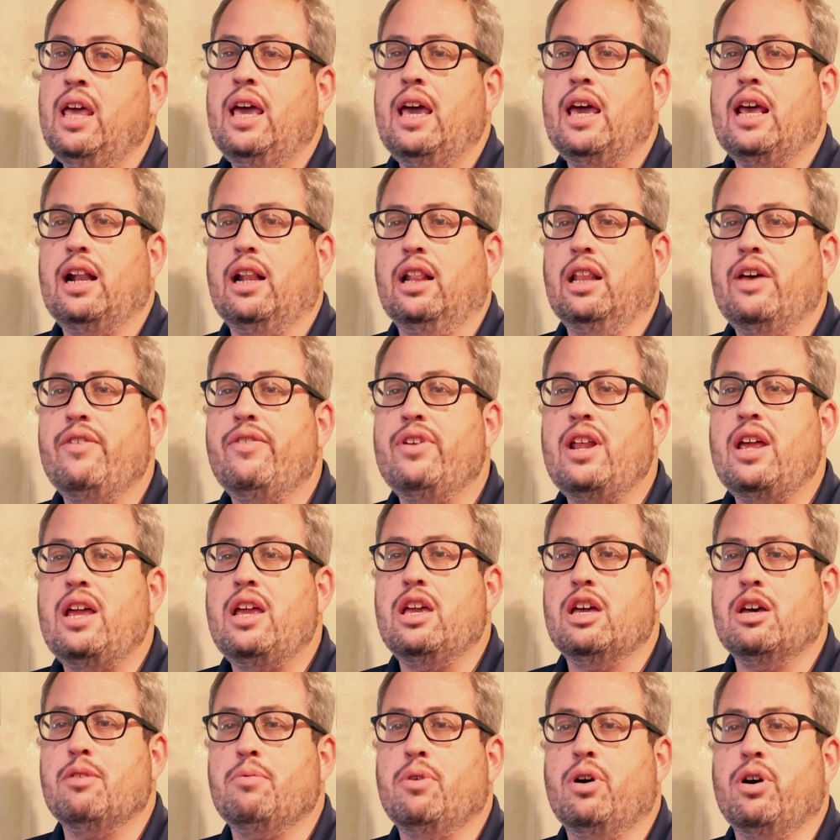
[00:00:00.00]
At 11
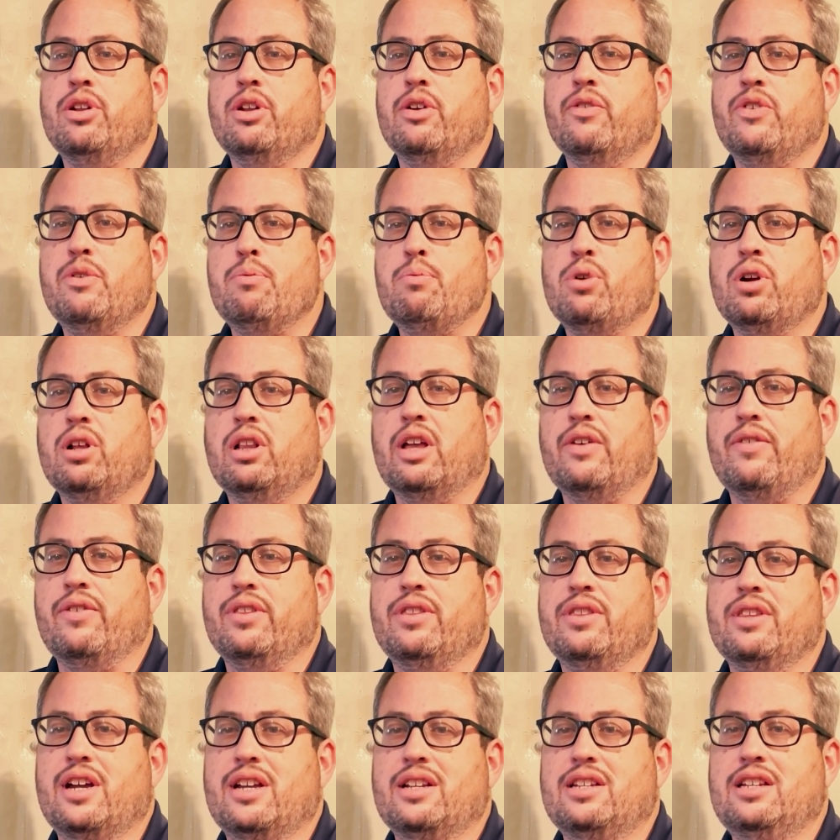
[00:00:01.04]
a.m. on November
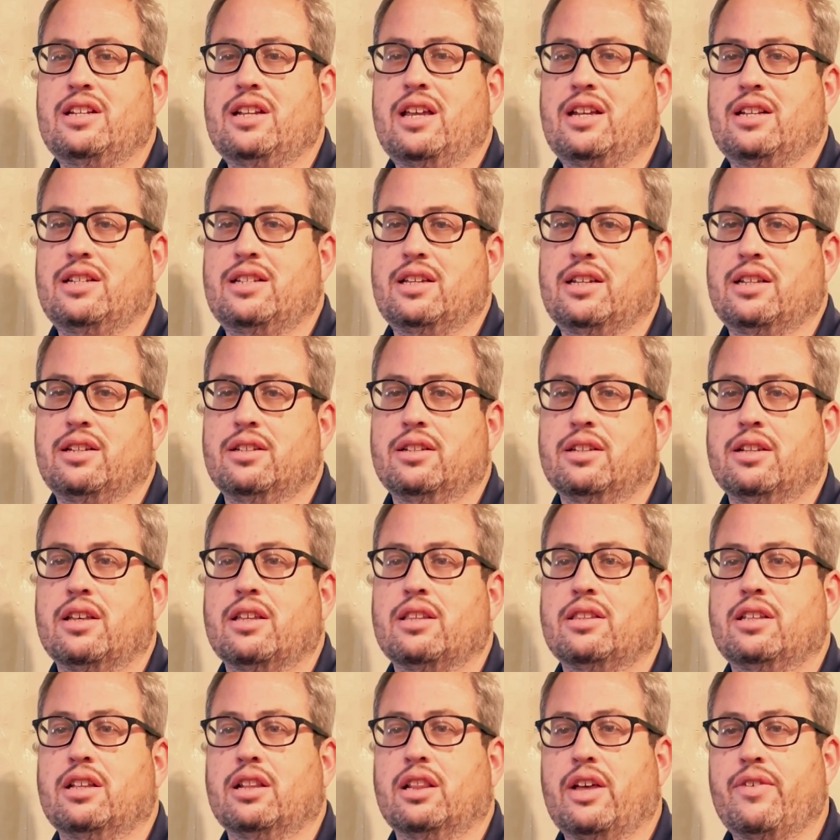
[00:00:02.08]
11th, 1918,
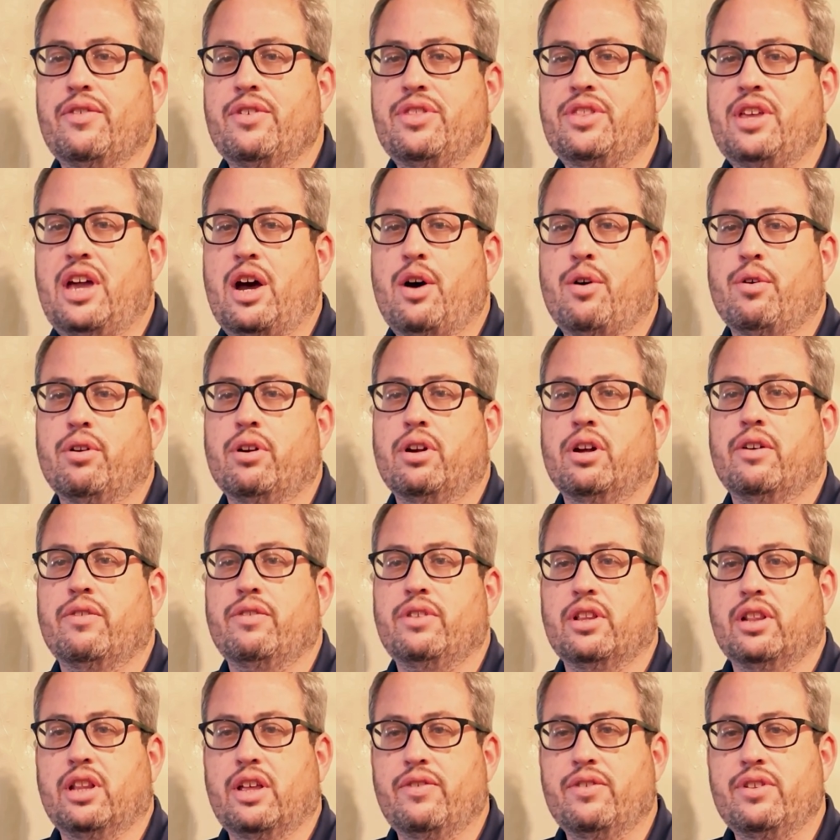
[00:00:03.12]
the 11th hour of
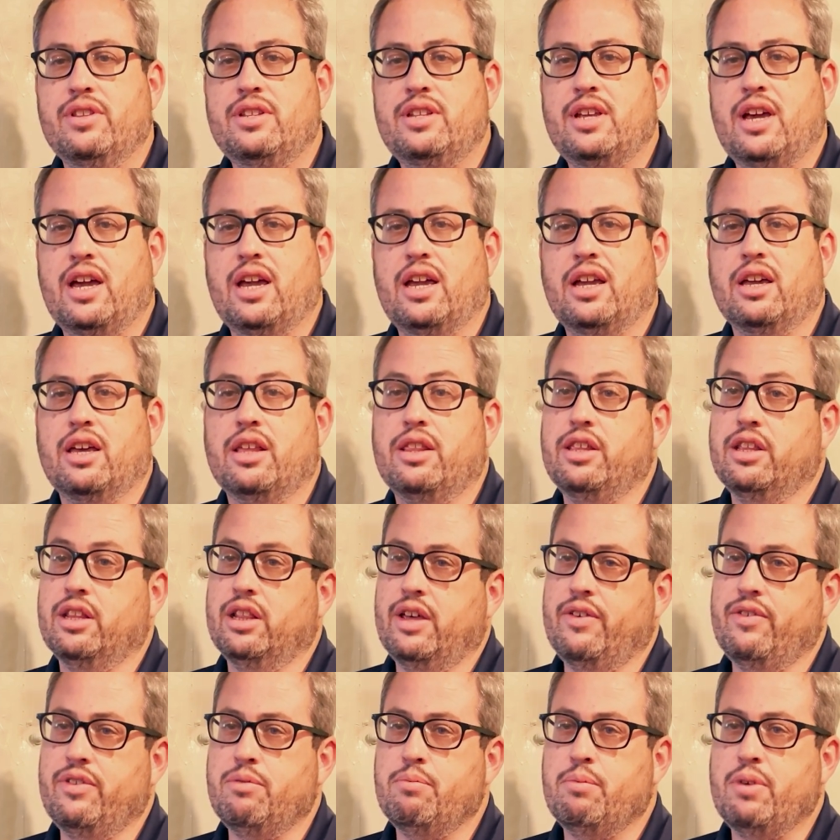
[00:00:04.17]
the 11th day of the
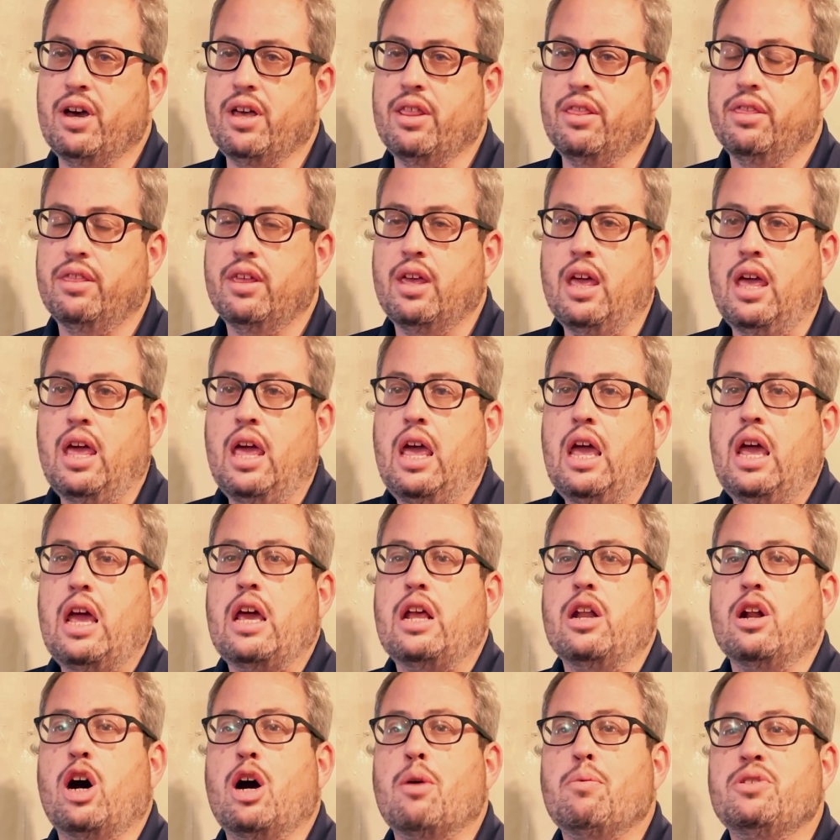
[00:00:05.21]
11th month,
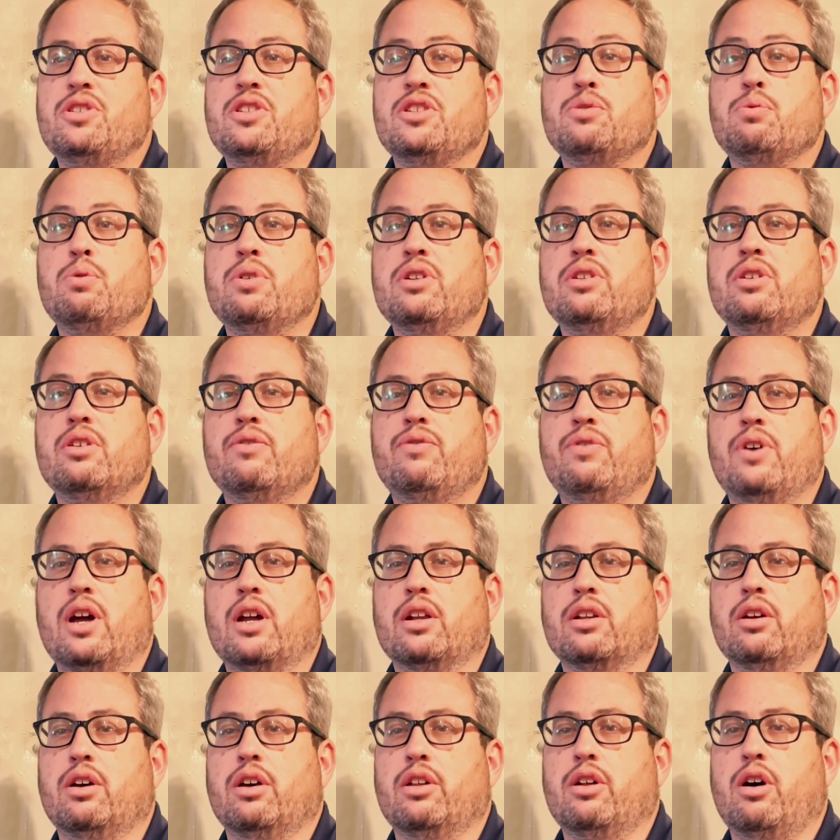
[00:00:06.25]
an armistice went into
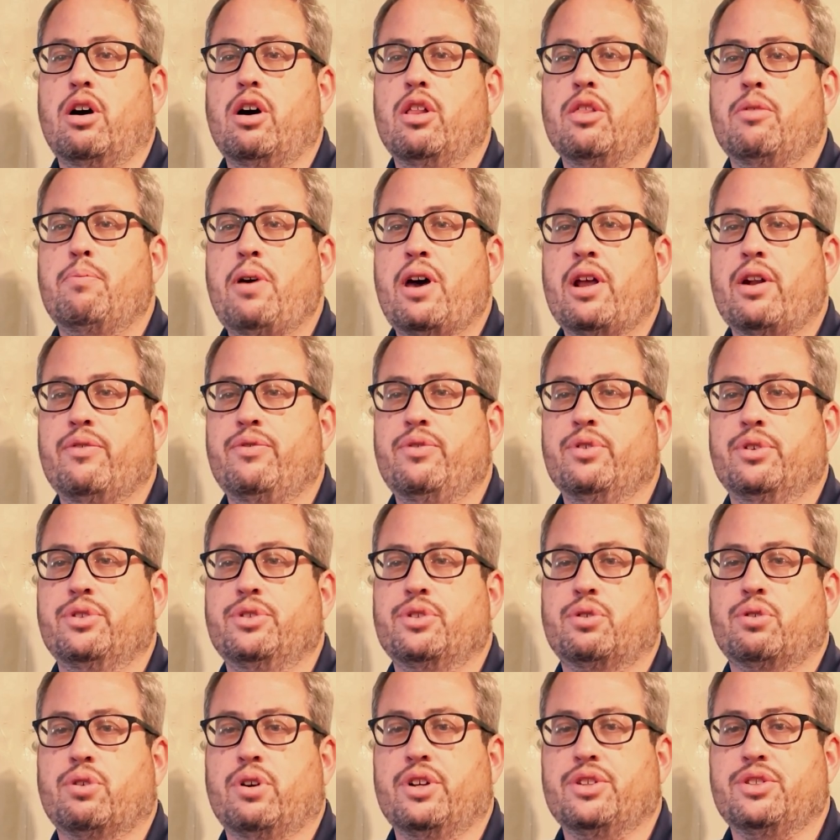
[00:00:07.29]
effect on all the battlefields
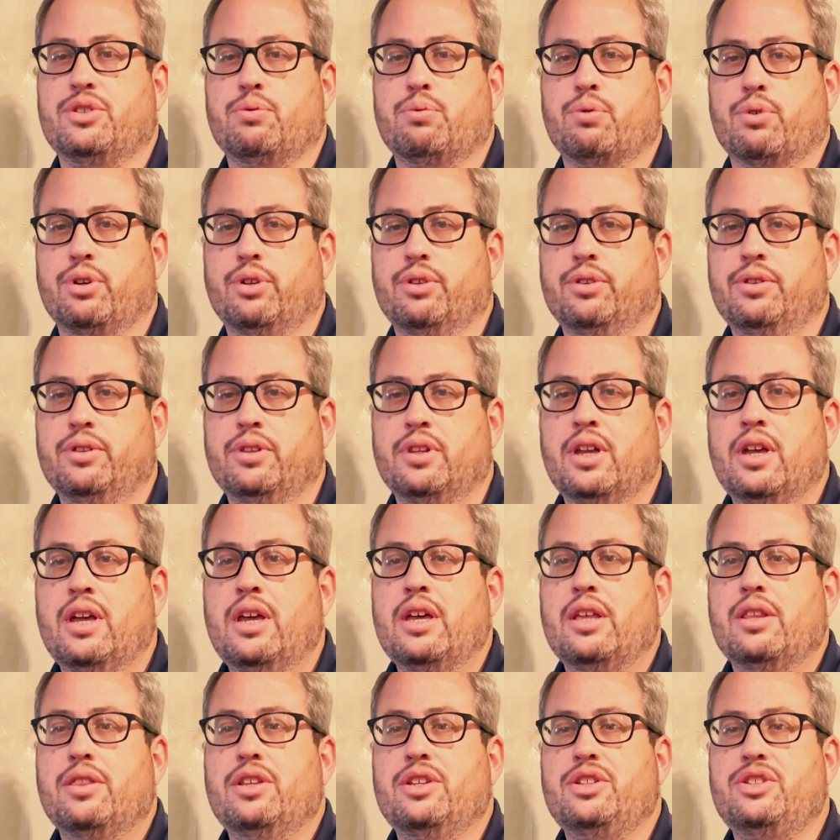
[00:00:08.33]
across the world.
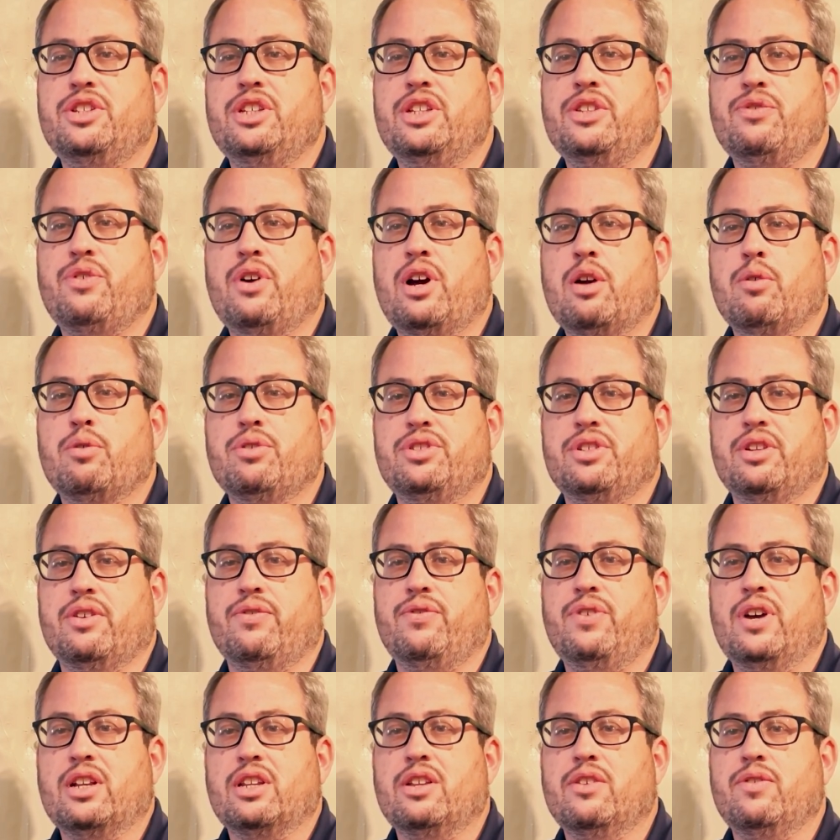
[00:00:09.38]
This ceasefire was the
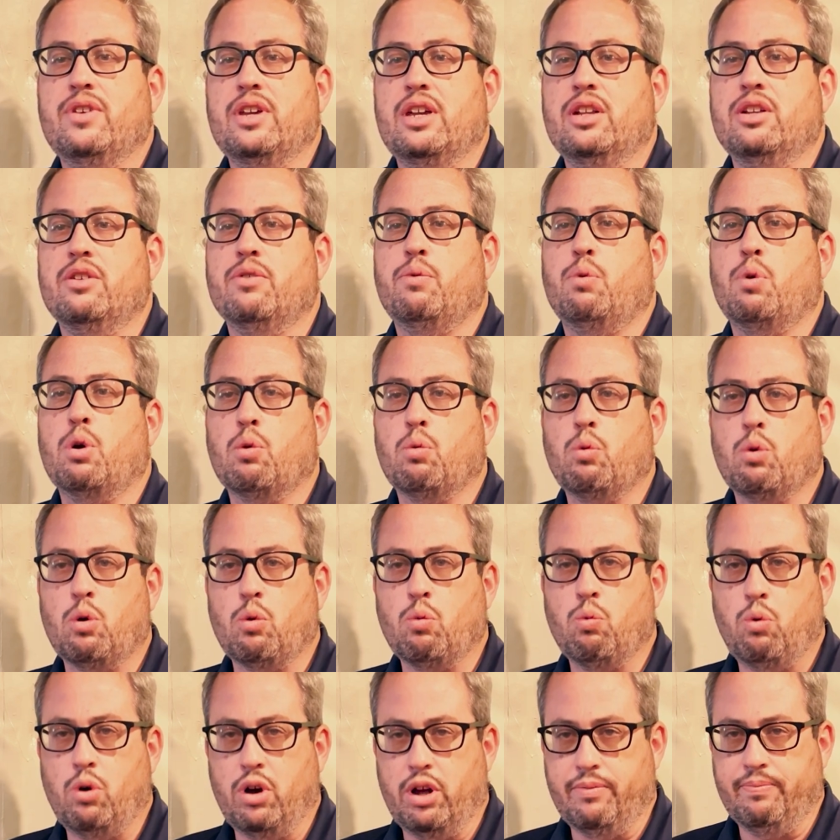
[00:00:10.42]
effective end of World War
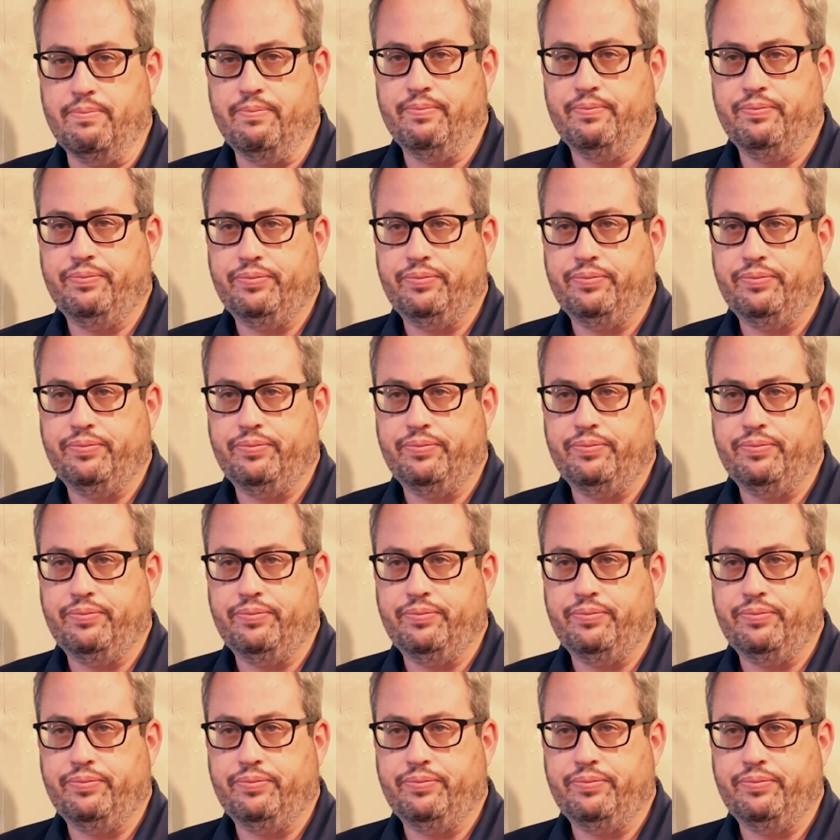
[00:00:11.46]
I.